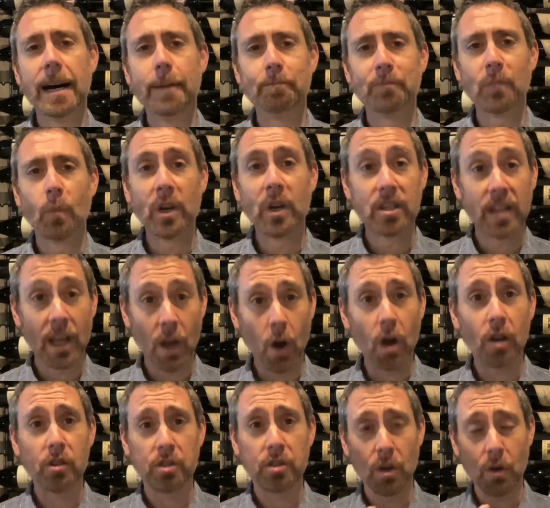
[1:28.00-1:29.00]
which they
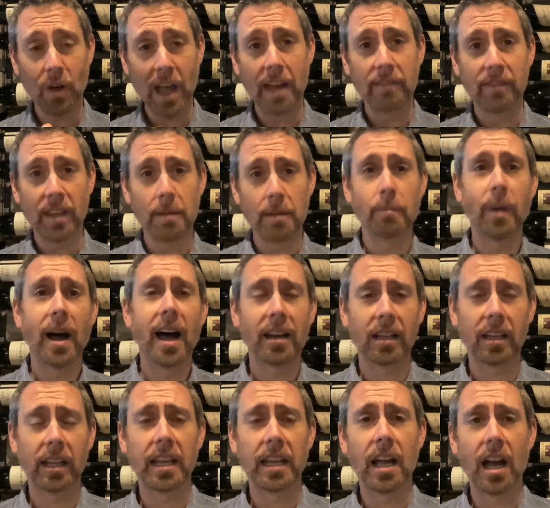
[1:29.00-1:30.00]
also have a
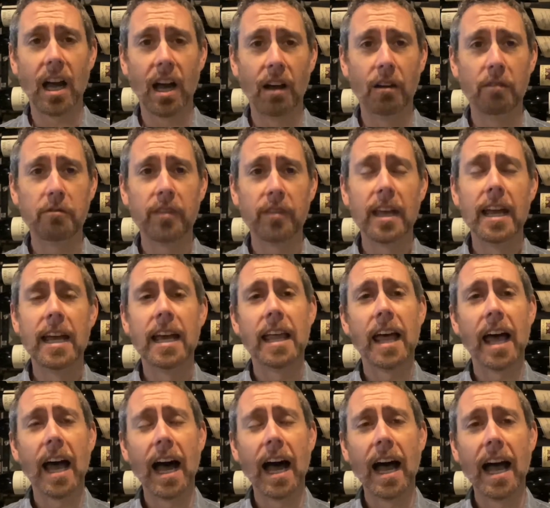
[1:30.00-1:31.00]
bottling of.
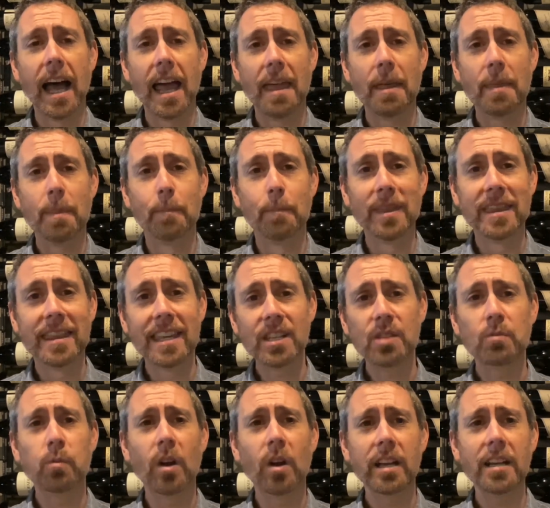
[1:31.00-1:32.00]
But this
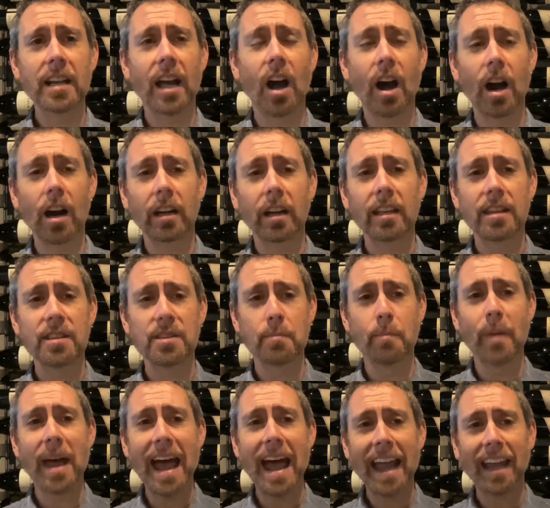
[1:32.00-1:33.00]
one harkens
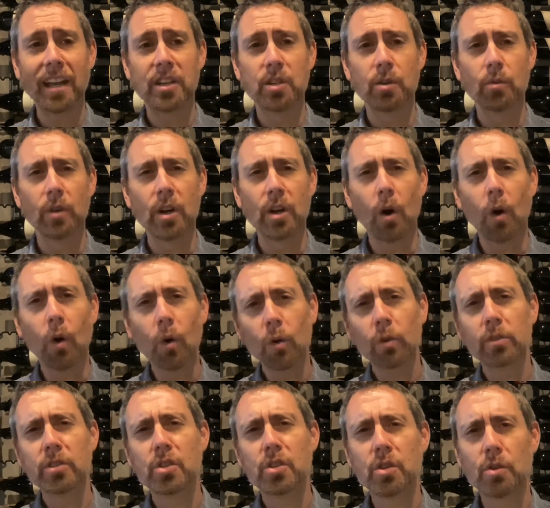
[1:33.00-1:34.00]
back to an old
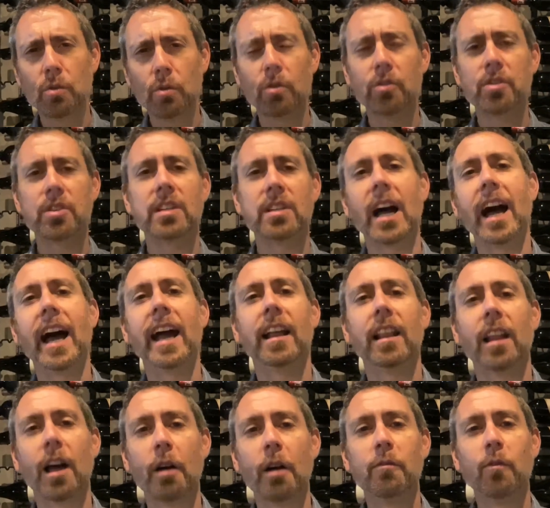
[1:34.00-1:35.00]
school style
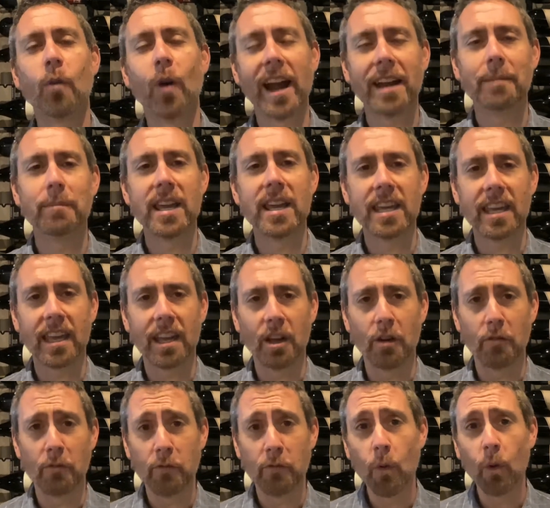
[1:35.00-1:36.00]
of winemaking
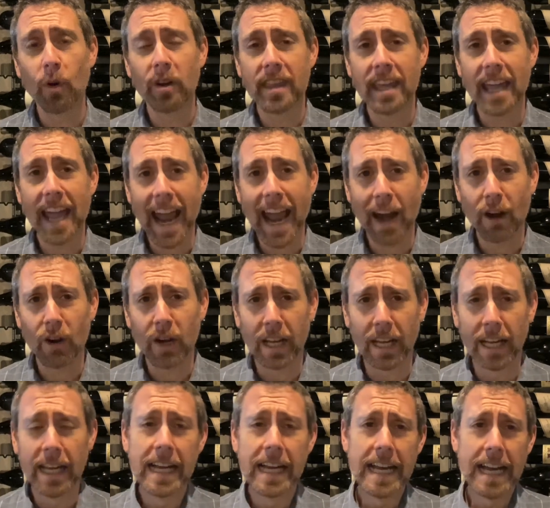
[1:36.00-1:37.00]
for the area.
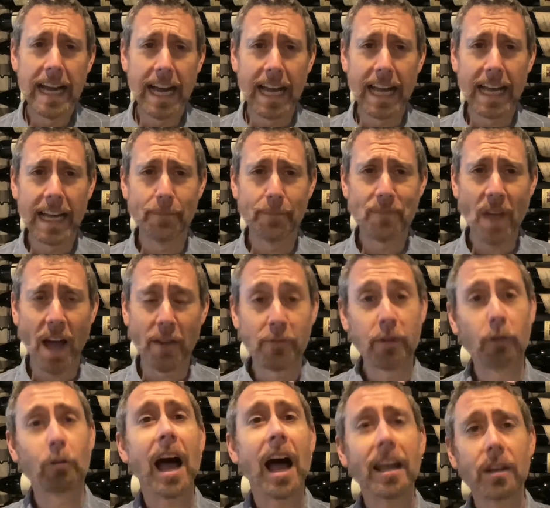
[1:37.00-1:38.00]
A
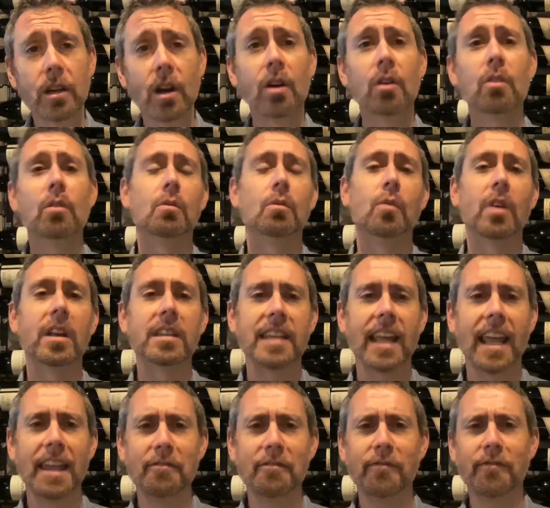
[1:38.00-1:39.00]
Forrado was
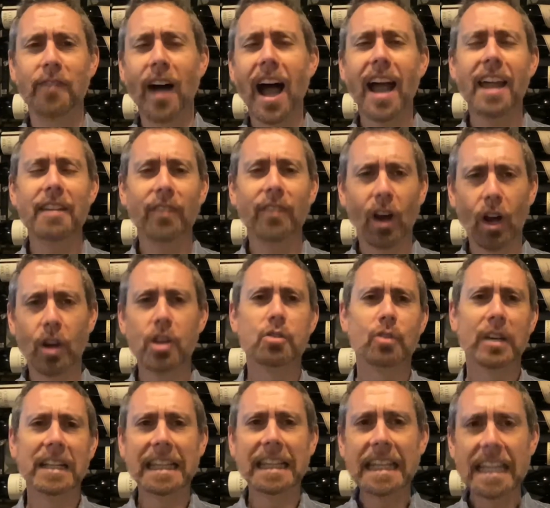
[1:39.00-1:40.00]
a
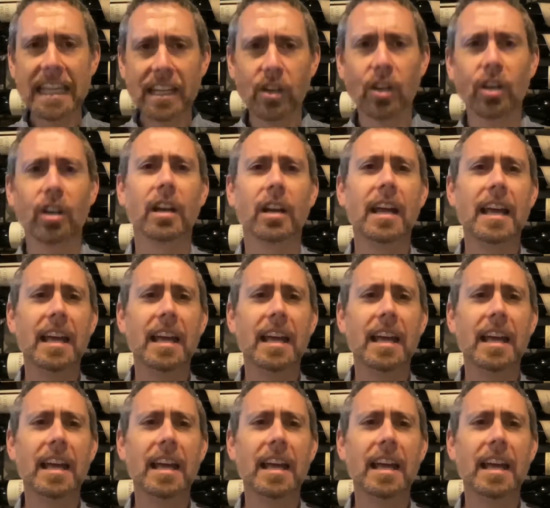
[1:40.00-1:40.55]
500-liter